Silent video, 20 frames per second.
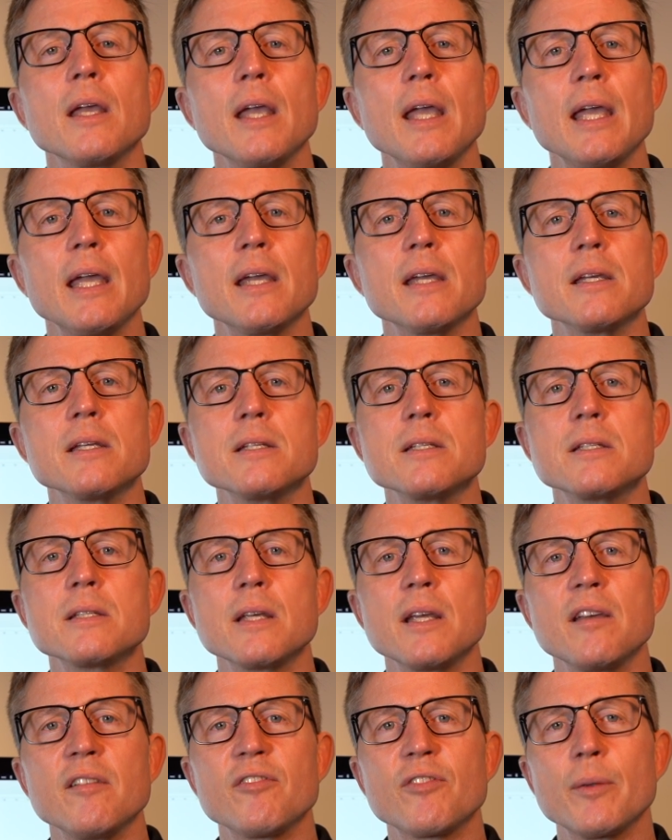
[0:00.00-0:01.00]
And
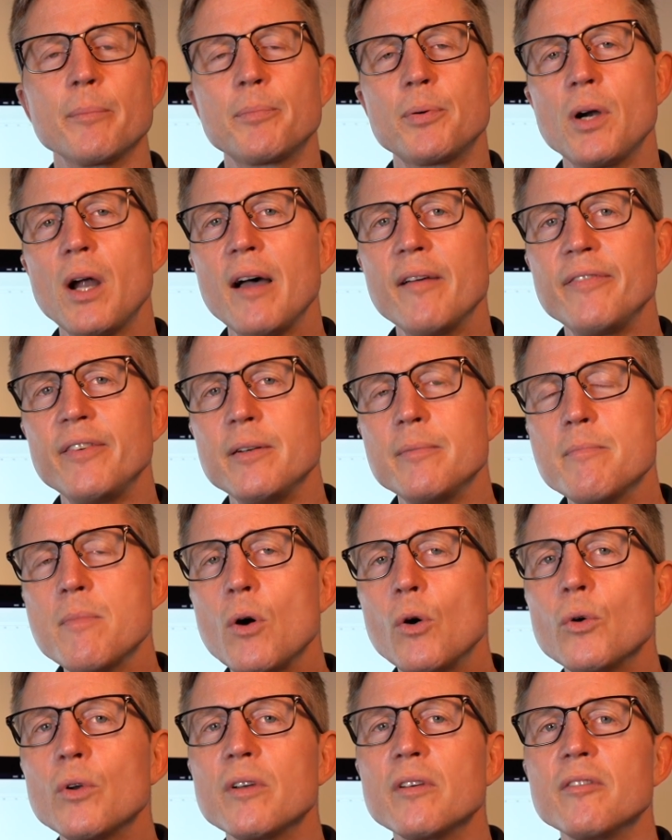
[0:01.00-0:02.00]
if the profit
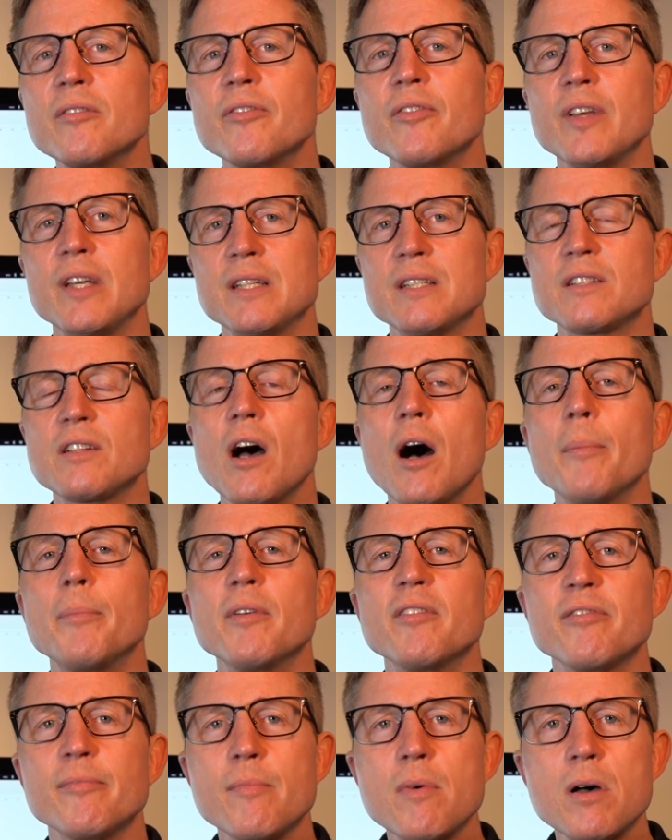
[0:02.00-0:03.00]
motive is top
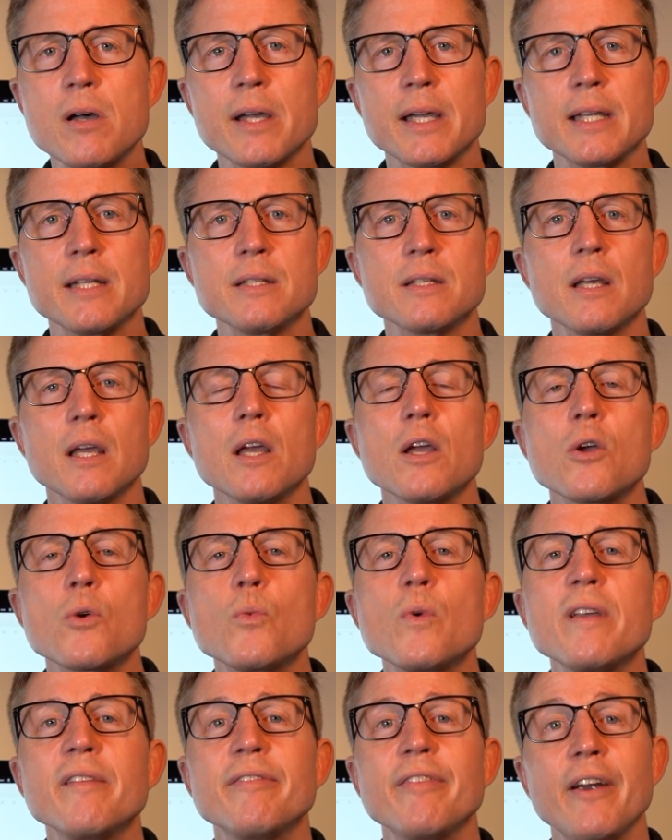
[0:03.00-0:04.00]
of mind,
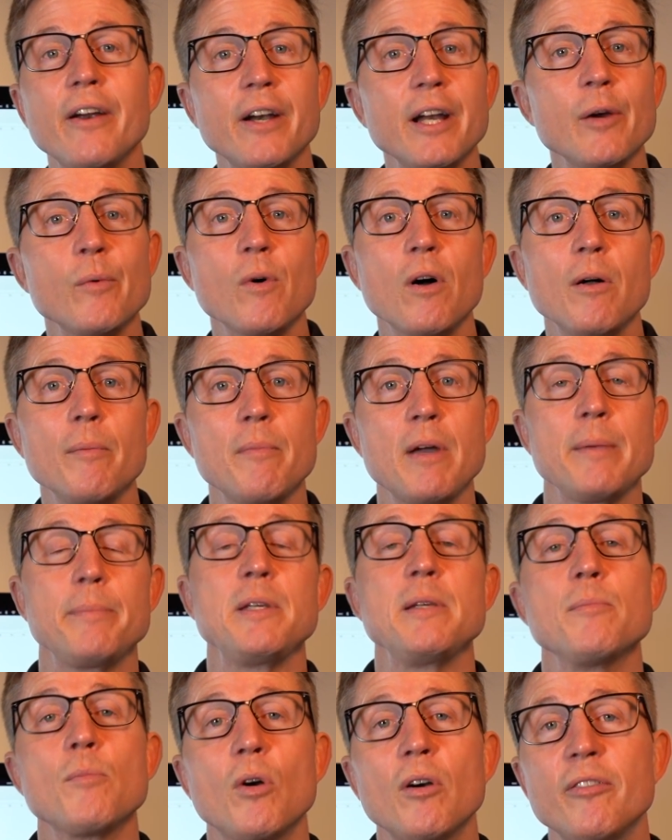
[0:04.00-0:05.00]
we very well might
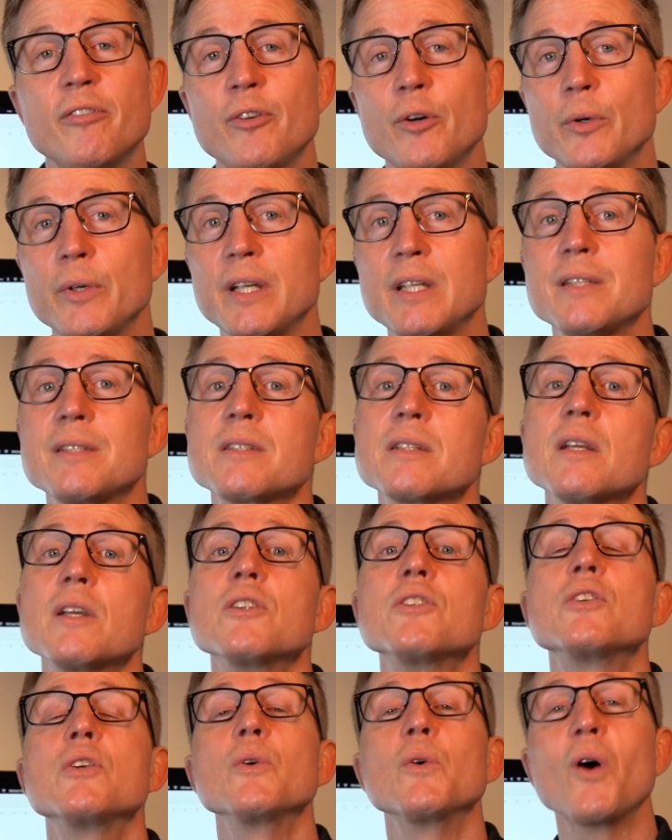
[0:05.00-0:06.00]
be more focused
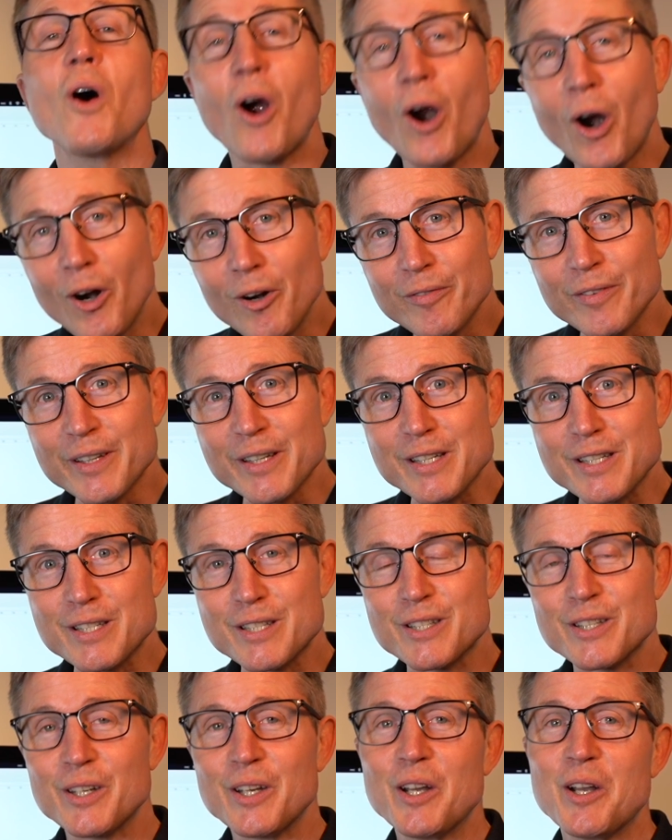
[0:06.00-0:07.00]
to harvest